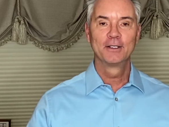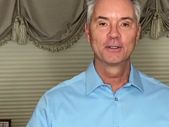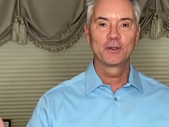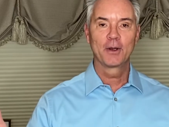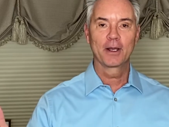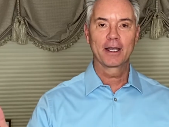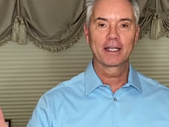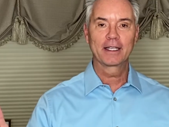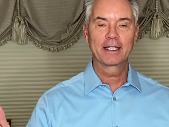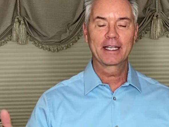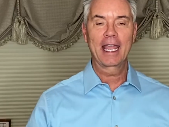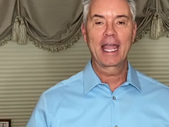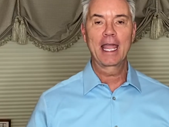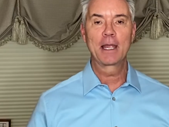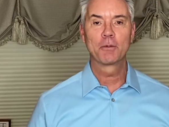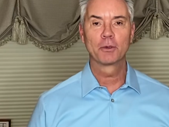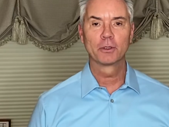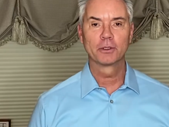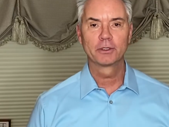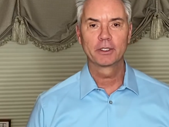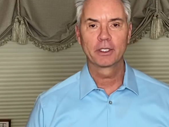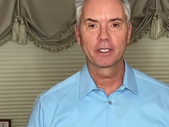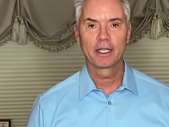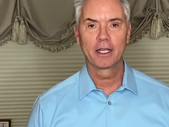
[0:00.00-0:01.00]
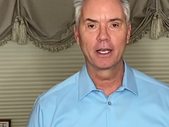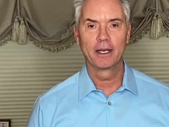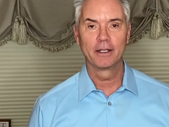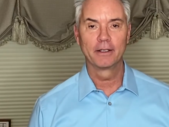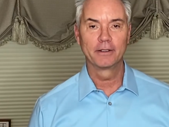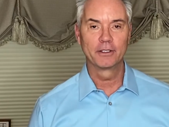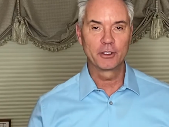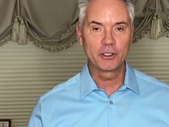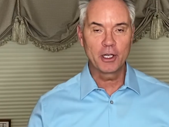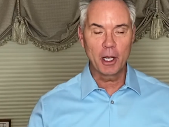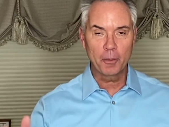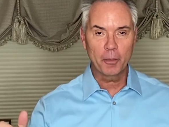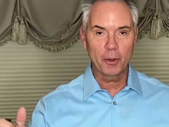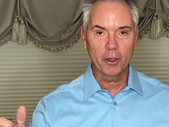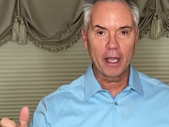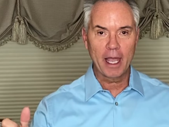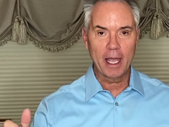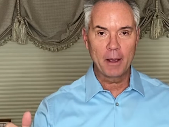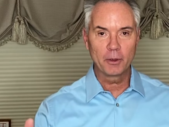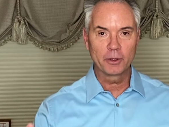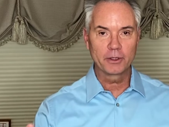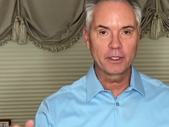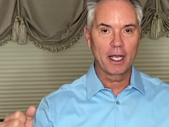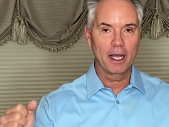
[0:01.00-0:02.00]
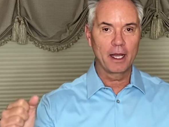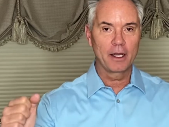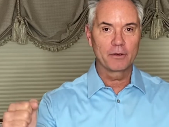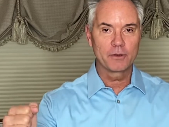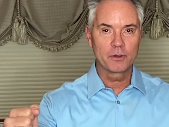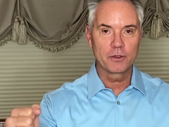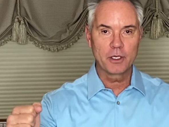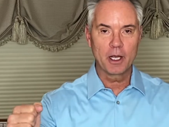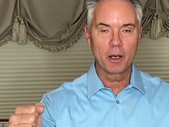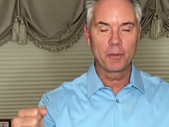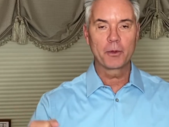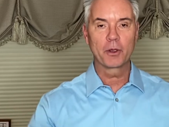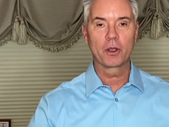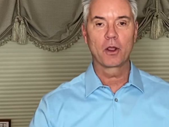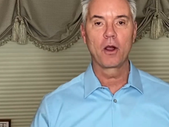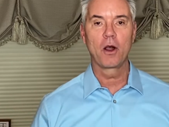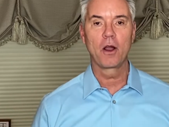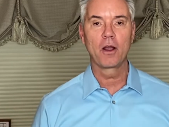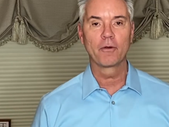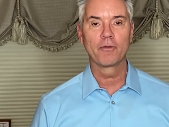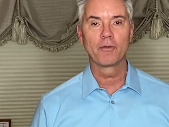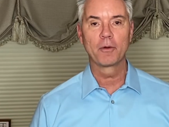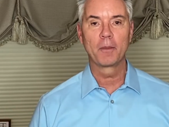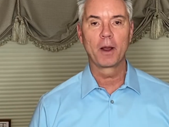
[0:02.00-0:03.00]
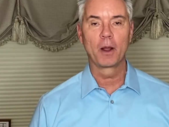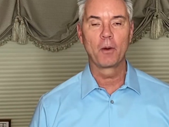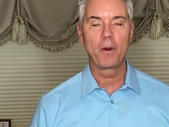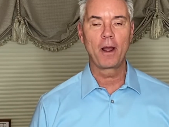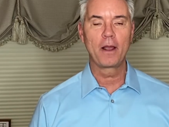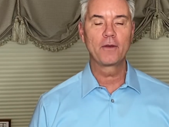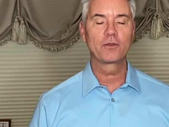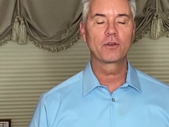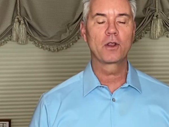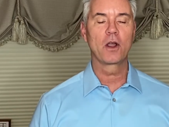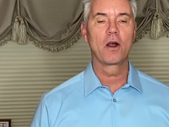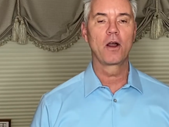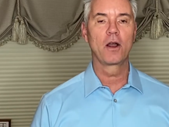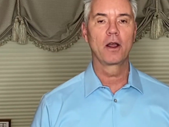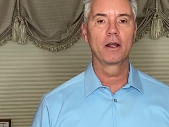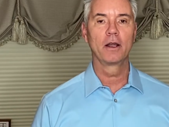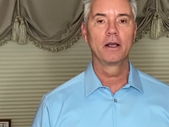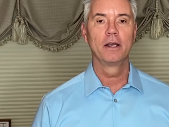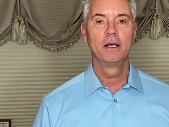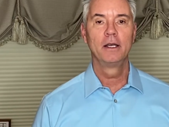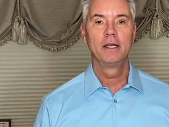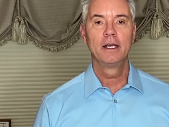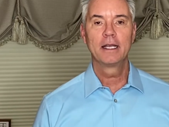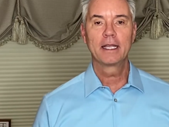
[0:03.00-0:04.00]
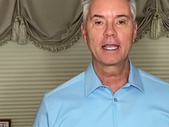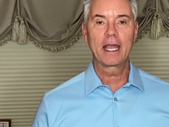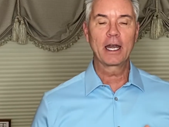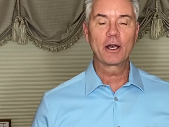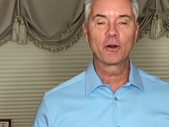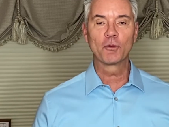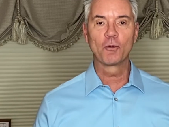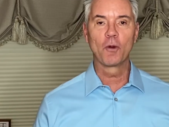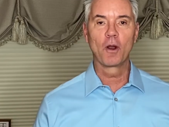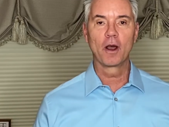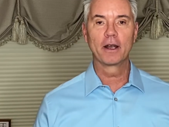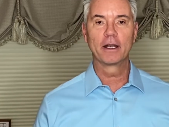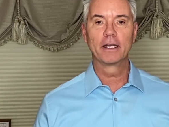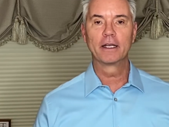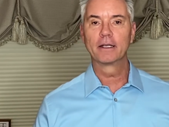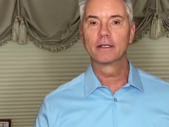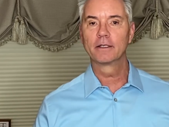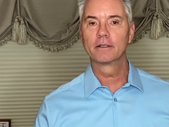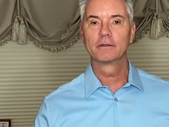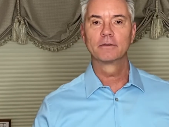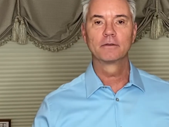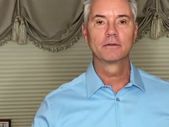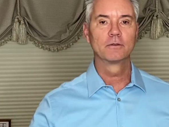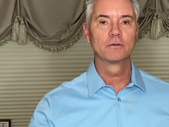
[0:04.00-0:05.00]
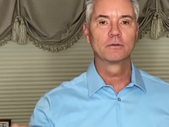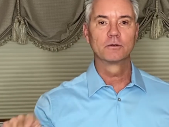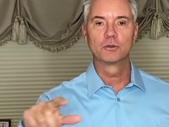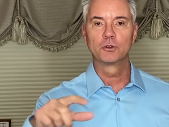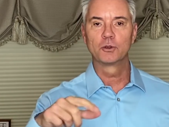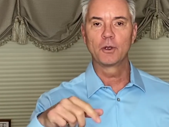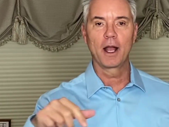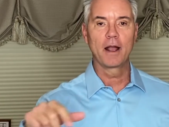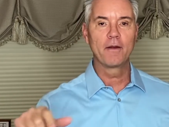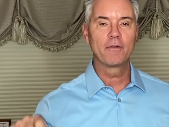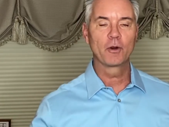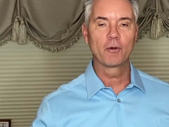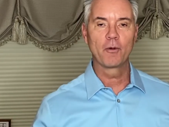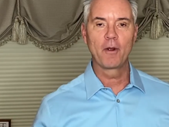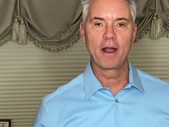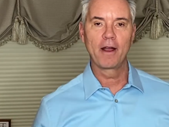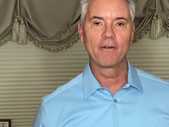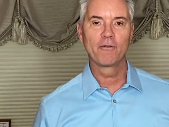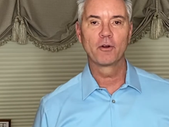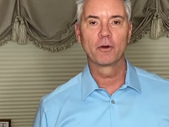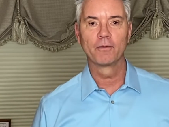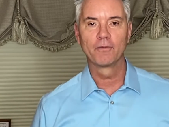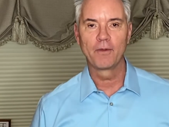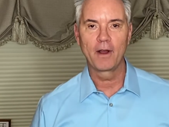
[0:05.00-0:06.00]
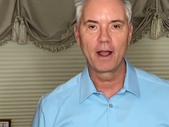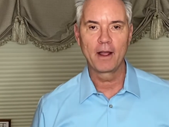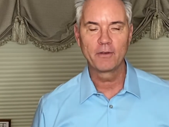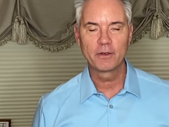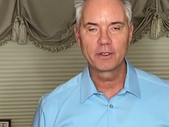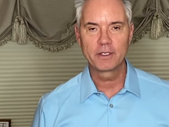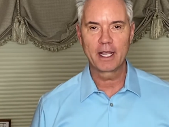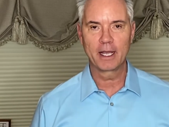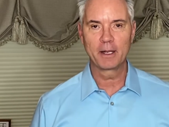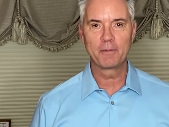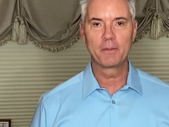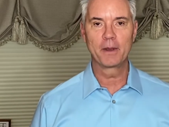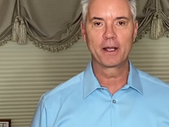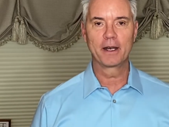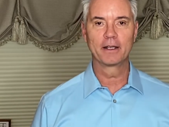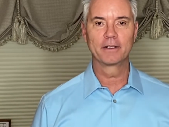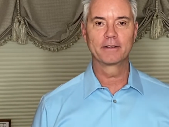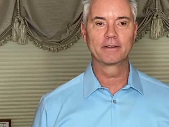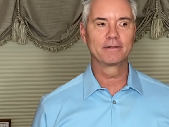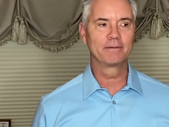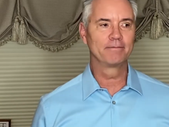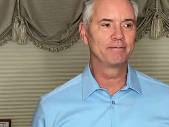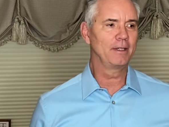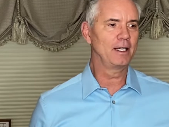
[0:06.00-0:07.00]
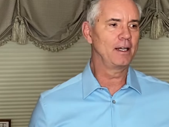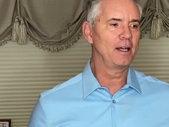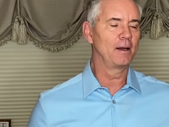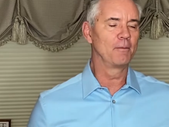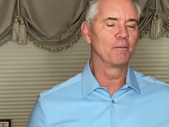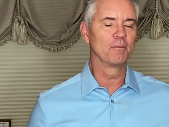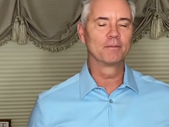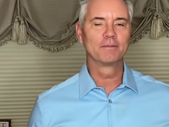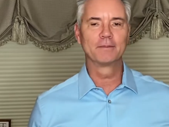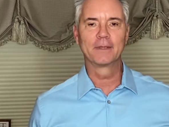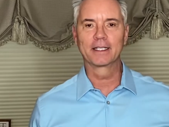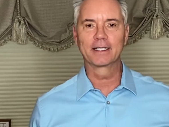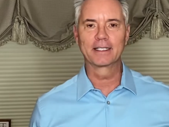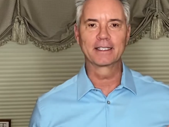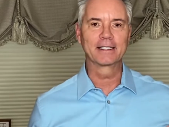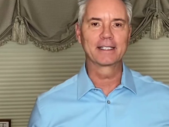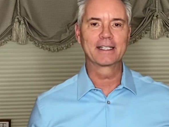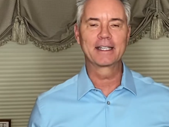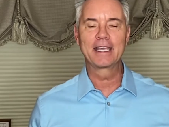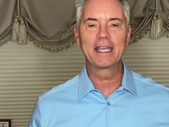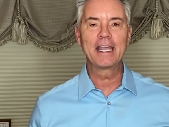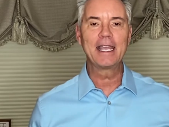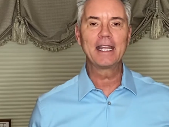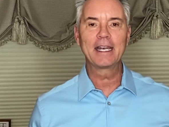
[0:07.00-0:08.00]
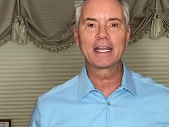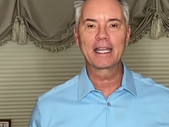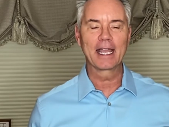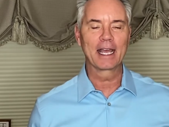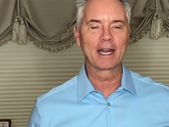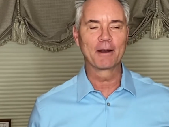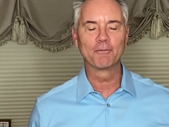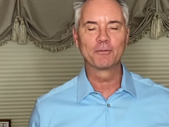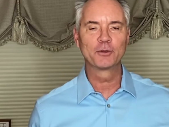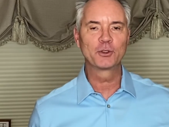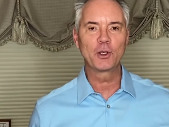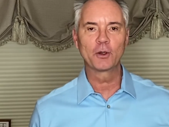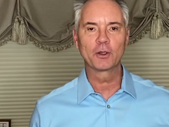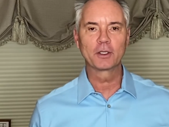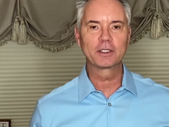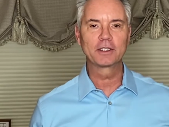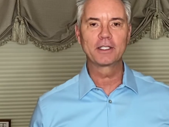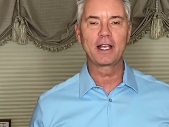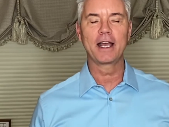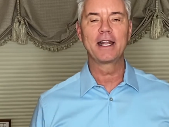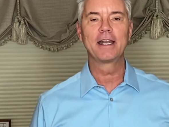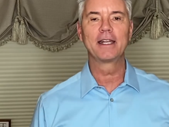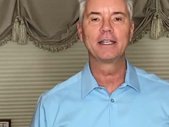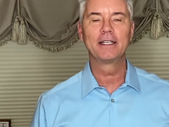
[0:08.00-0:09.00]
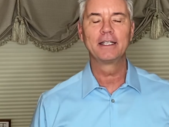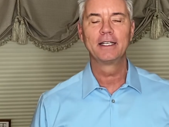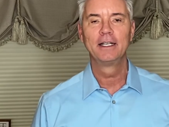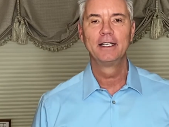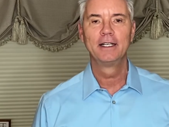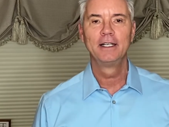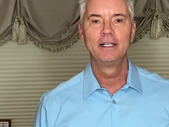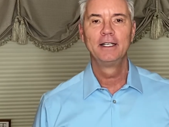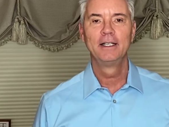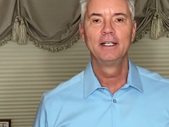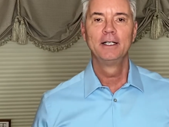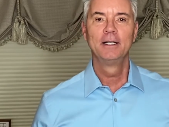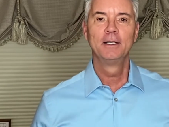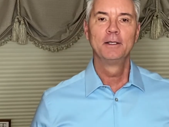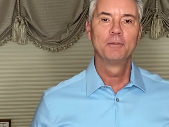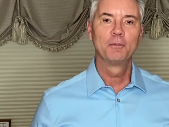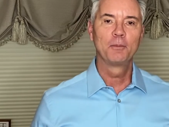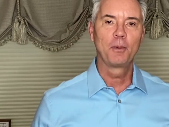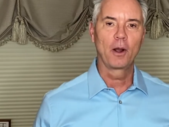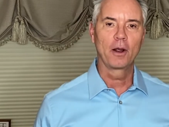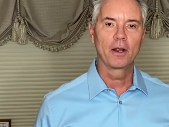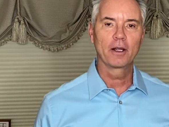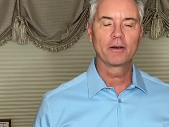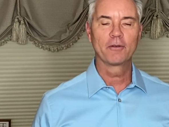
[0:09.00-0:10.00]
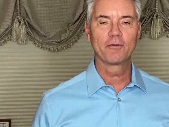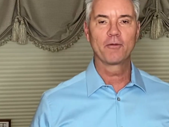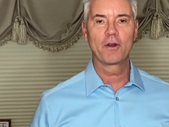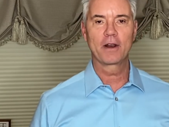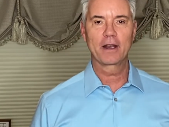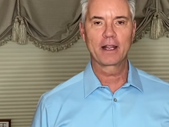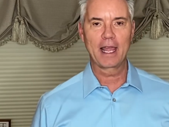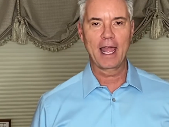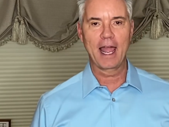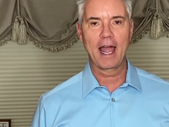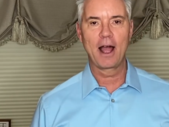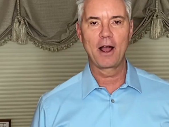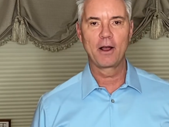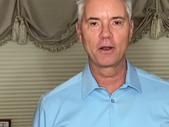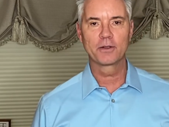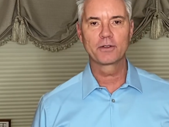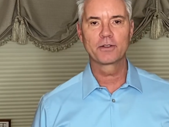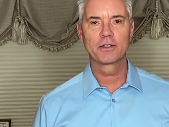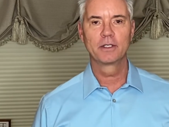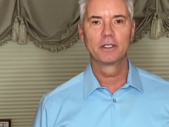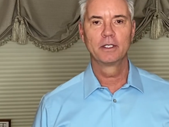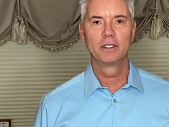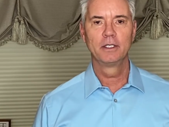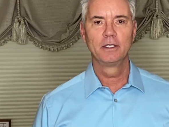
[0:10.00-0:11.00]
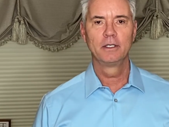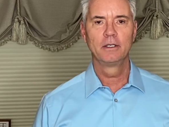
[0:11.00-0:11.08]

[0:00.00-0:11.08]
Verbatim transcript: So I get the cables, uh, the jumper cables out, jump the car from my wife's car, get it running, drive it around for five or 10 minutes. Ah, like a kid again. I'm so excited. Park it in front of the house.